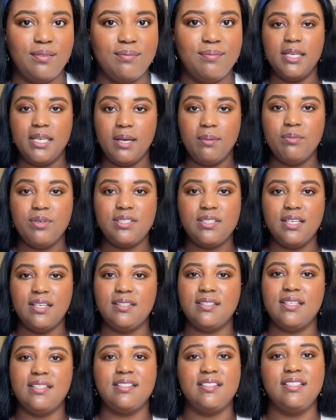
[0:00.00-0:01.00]
Number six
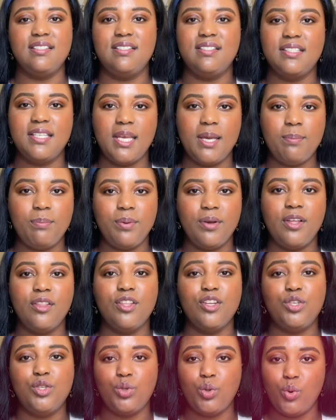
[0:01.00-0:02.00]
is to skip
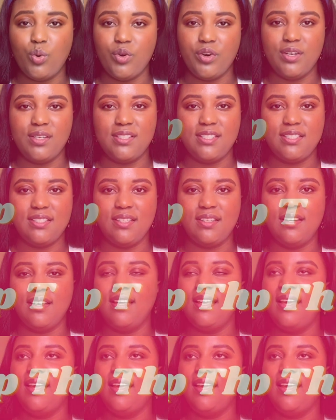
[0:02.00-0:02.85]
the touristy